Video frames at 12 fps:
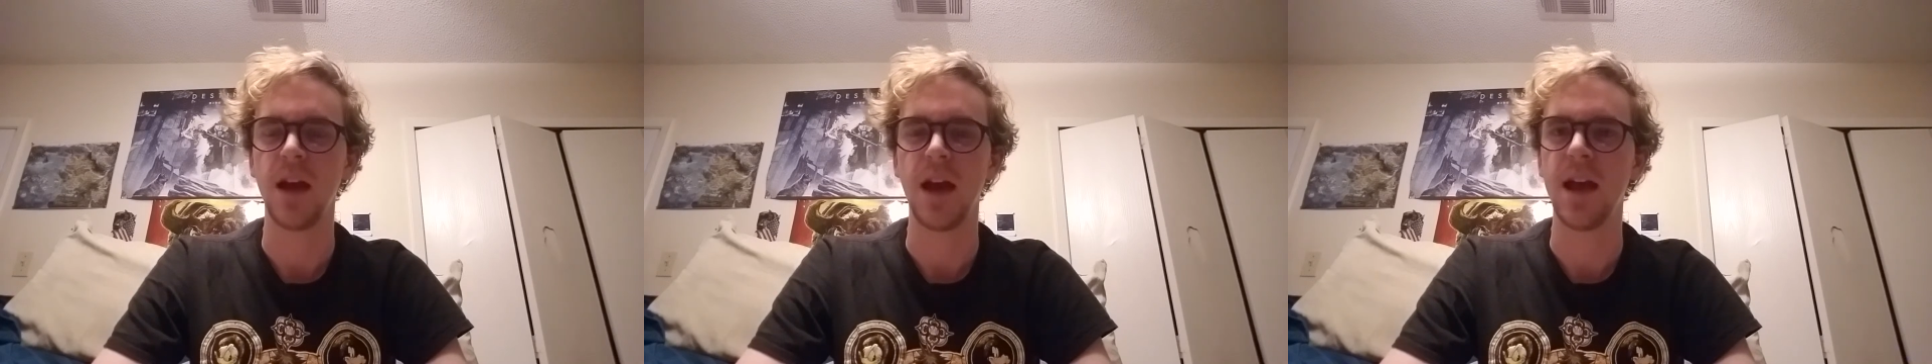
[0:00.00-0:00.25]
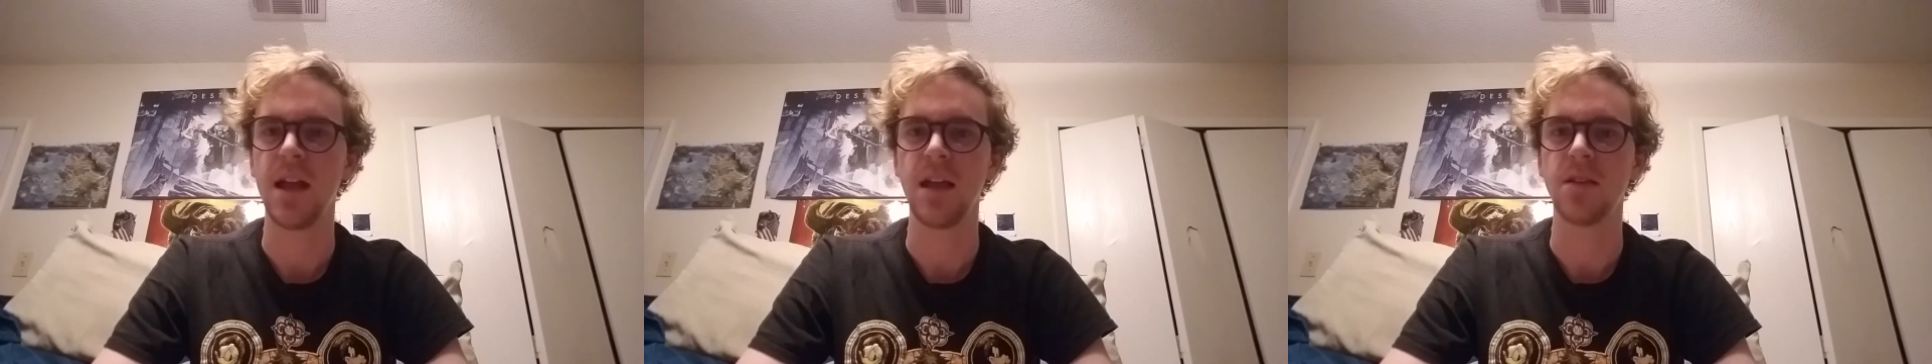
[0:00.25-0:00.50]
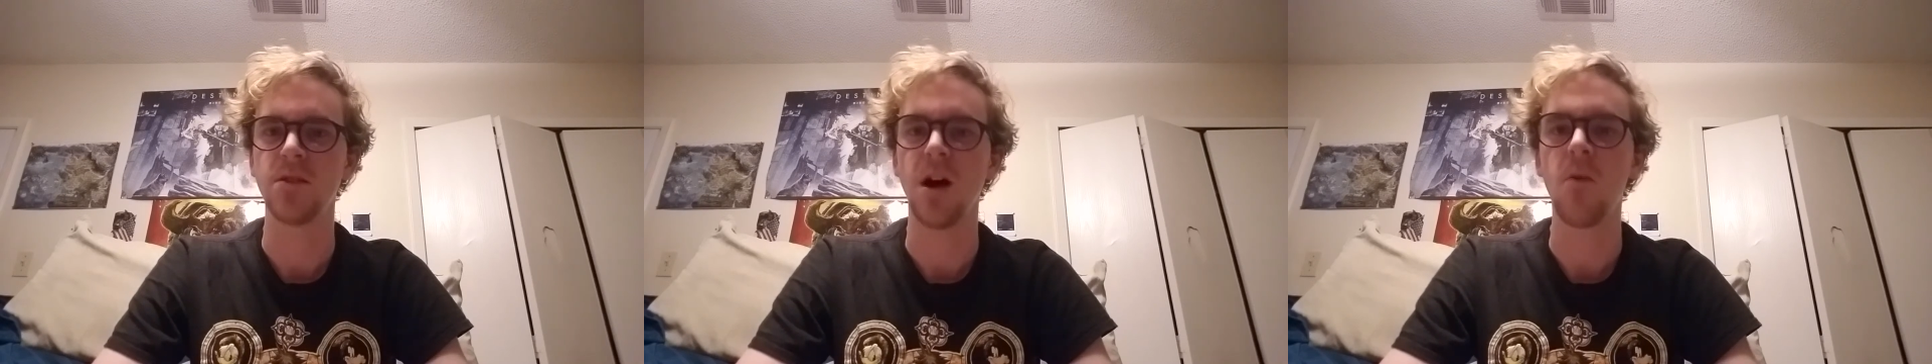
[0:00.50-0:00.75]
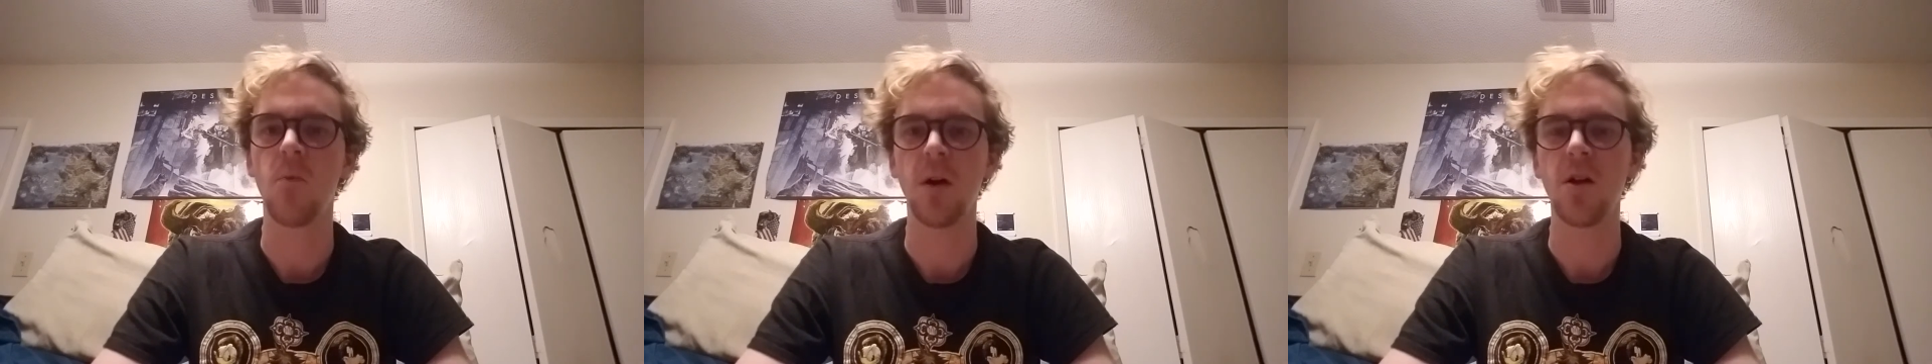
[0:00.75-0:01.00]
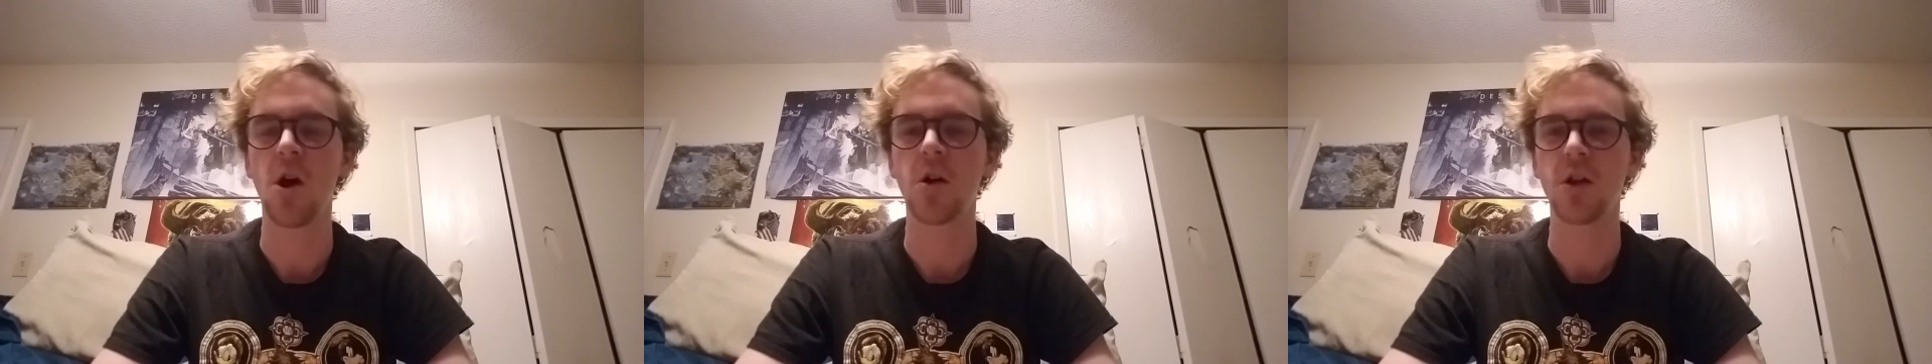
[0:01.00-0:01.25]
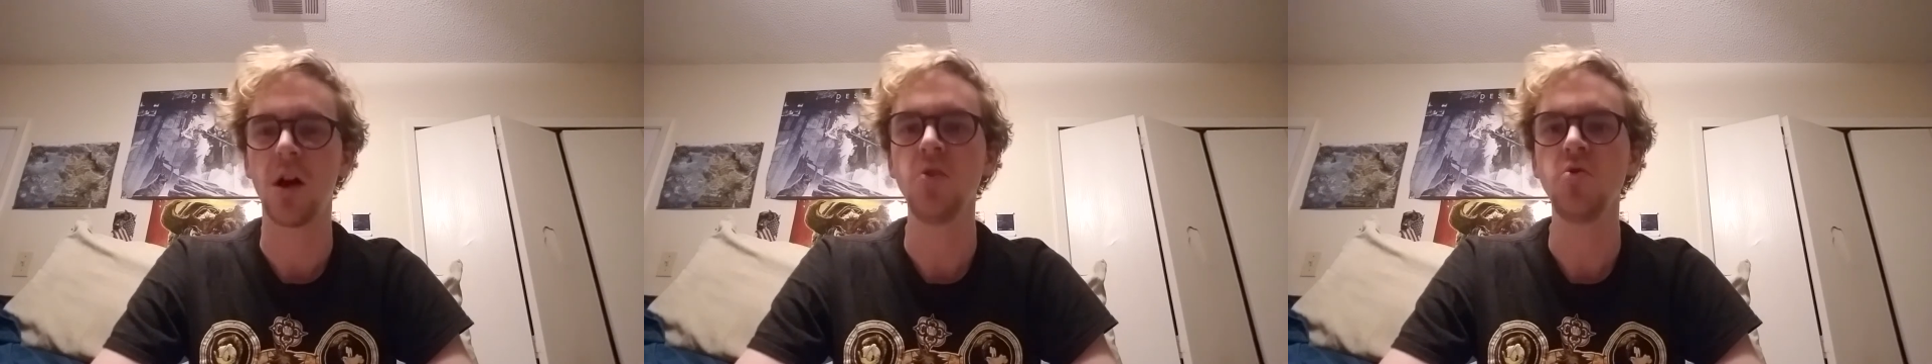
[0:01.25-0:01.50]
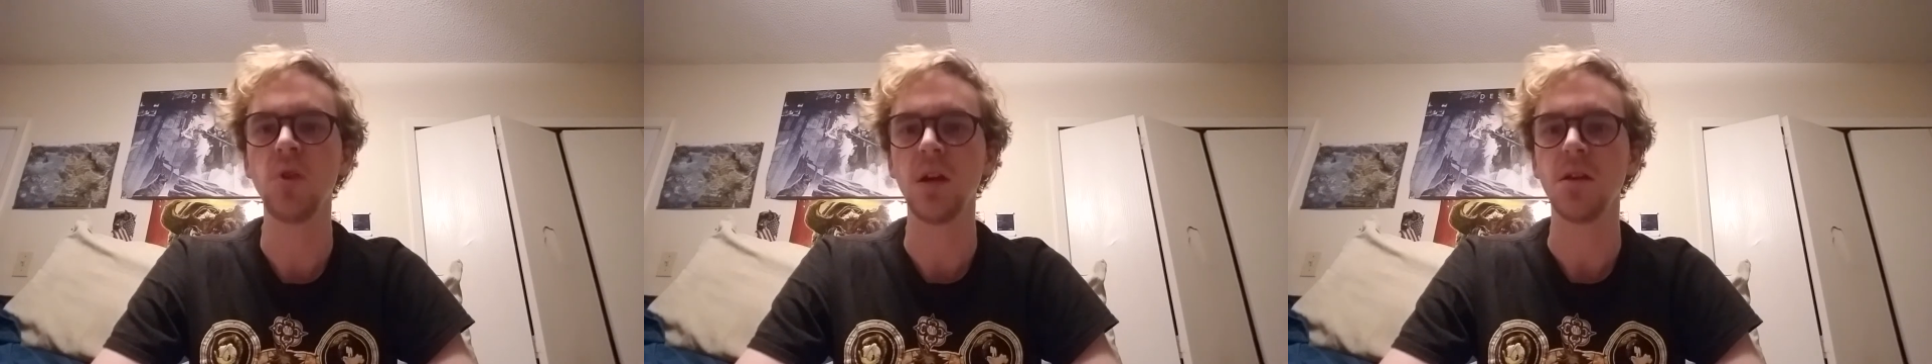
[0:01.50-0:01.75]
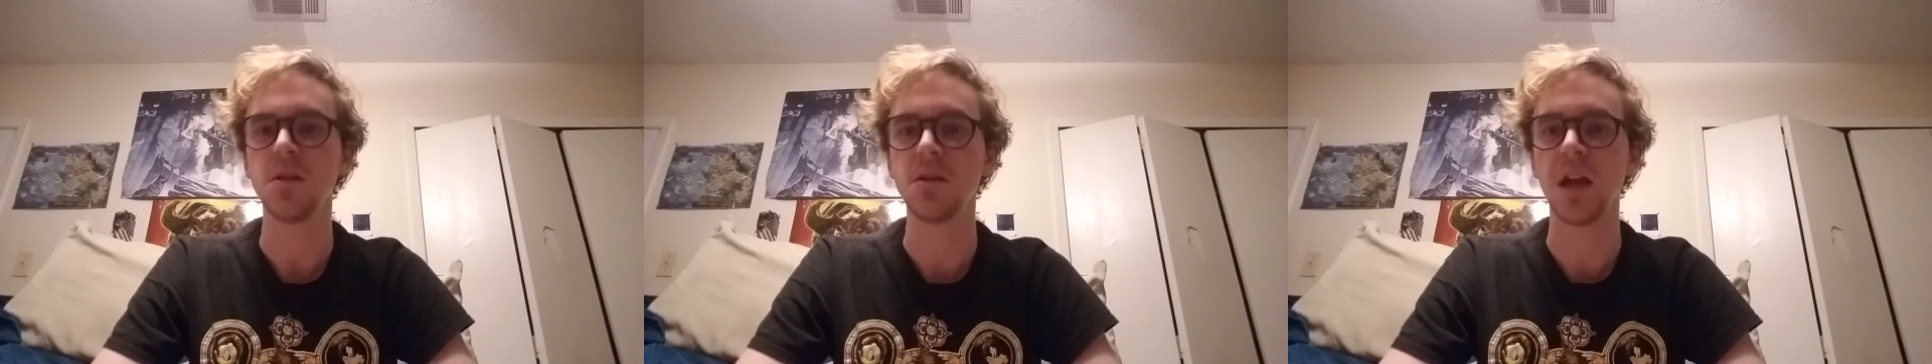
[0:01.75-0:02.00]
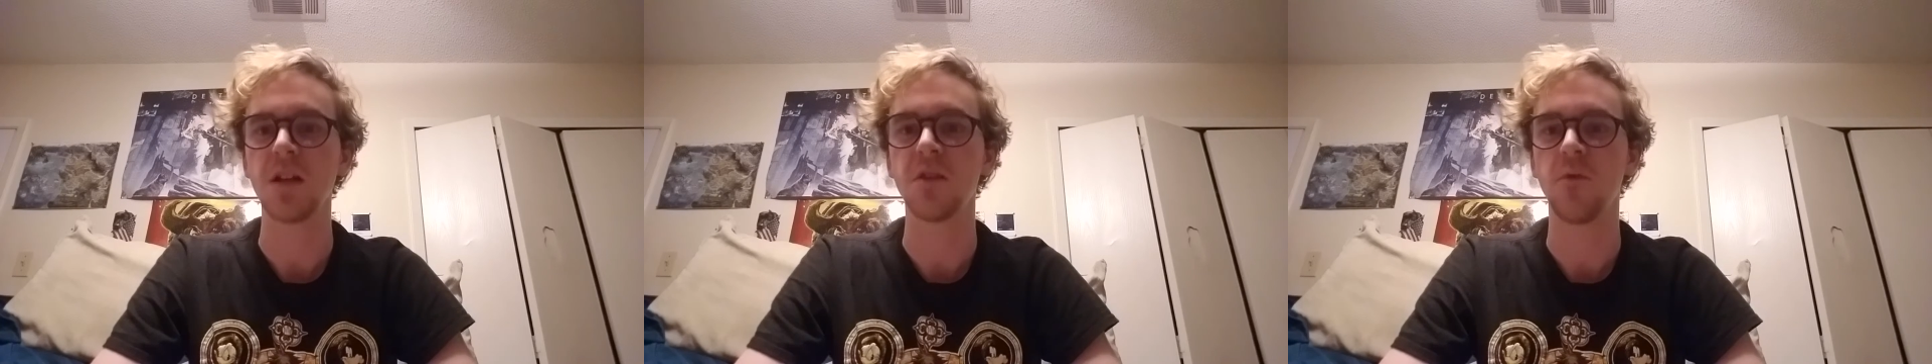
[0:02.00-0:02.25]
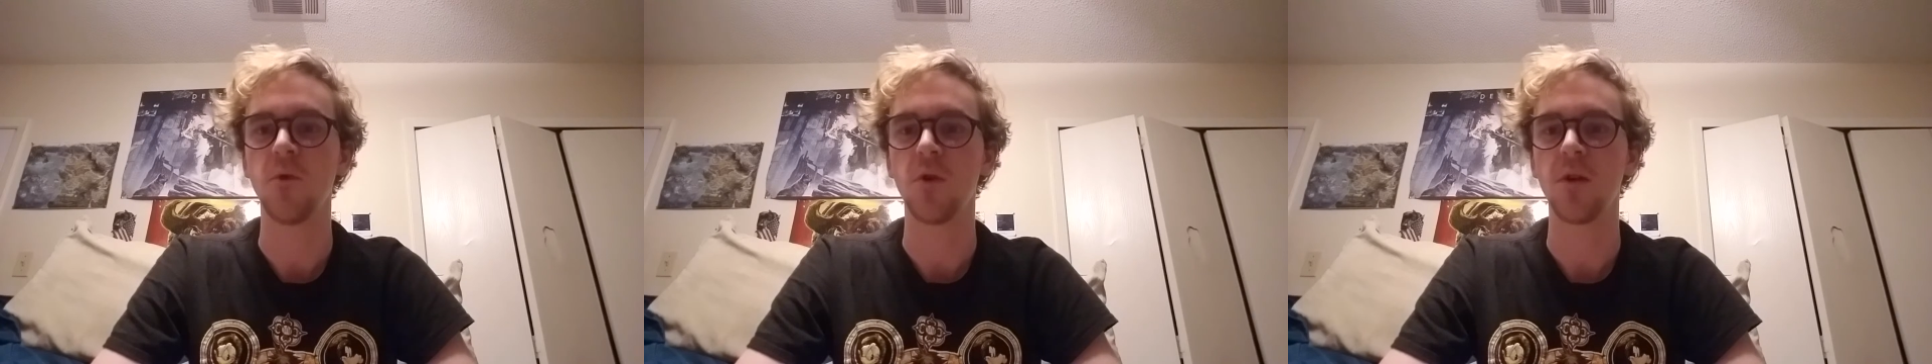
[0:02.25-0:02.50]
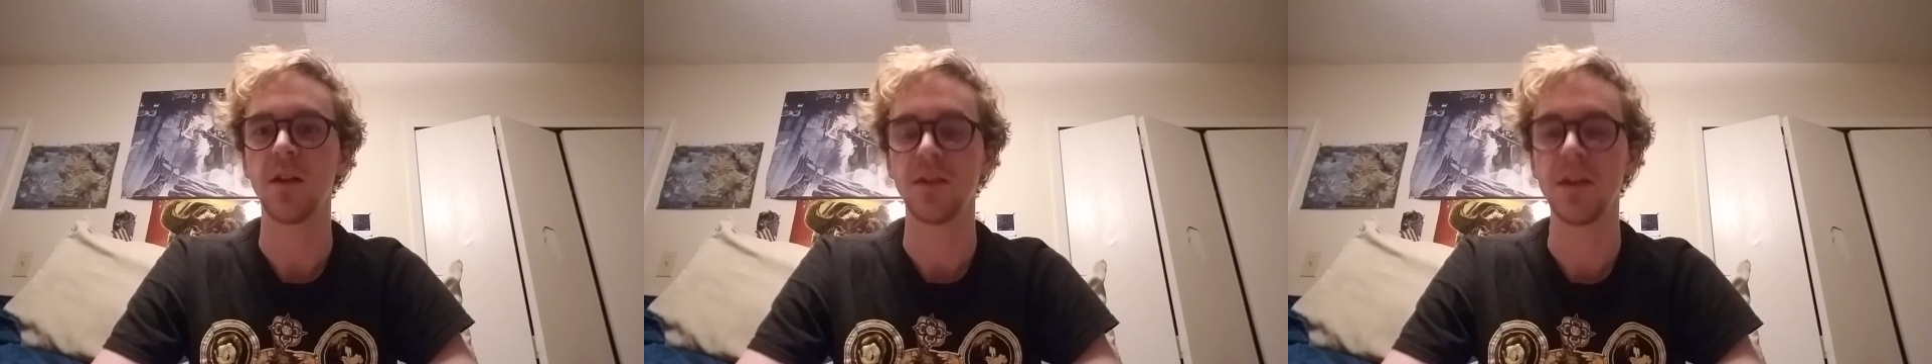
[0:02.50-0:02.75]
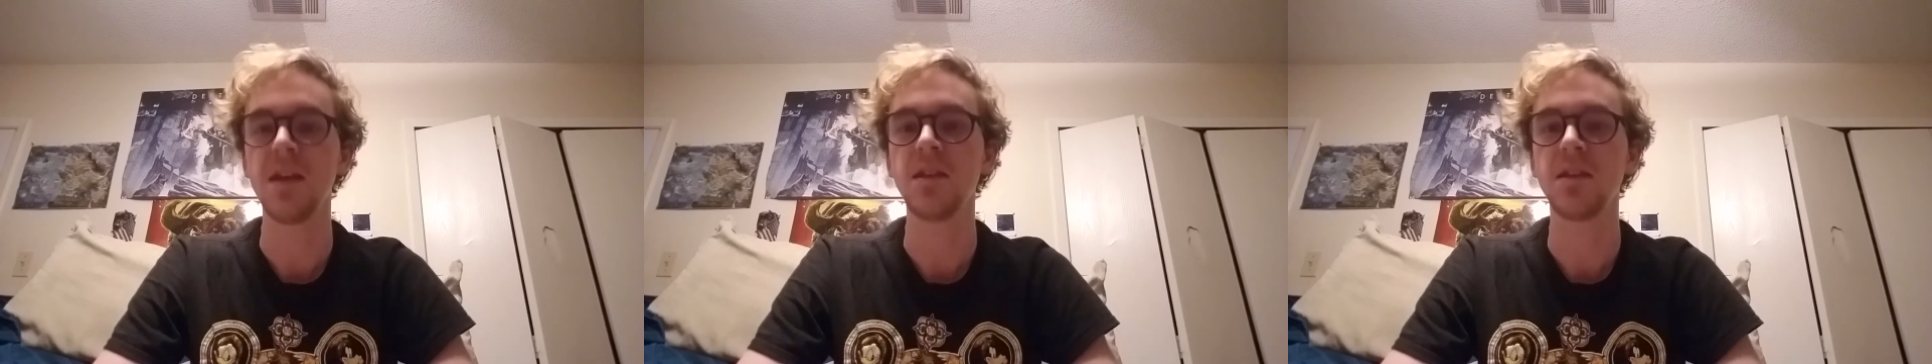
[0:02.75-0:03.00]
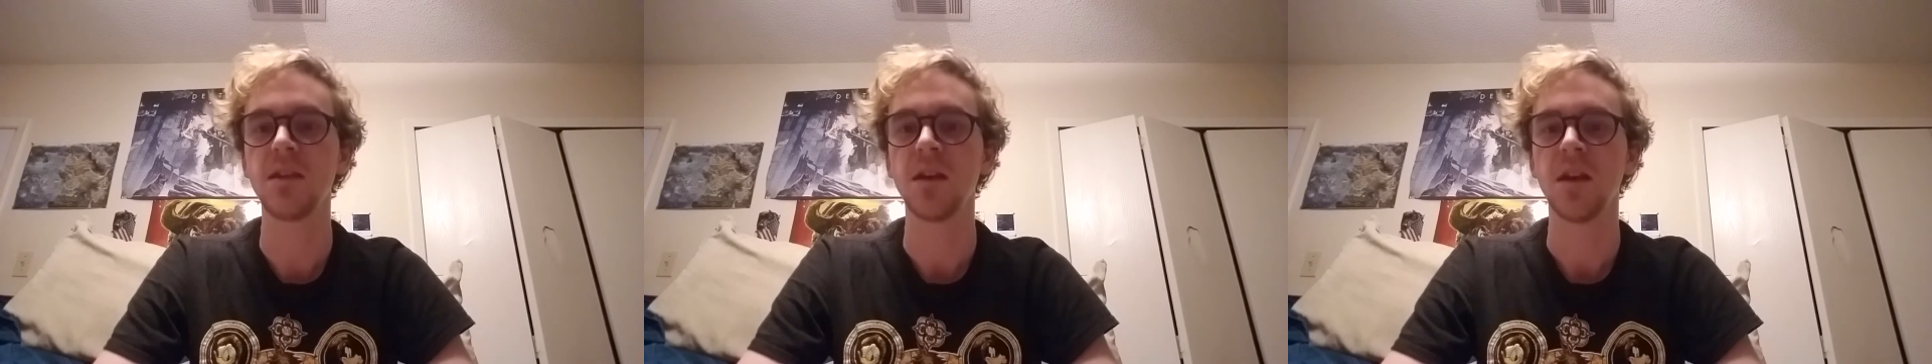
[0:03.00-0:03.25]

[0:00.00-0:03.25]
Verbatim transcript: It is not what our country stands for. This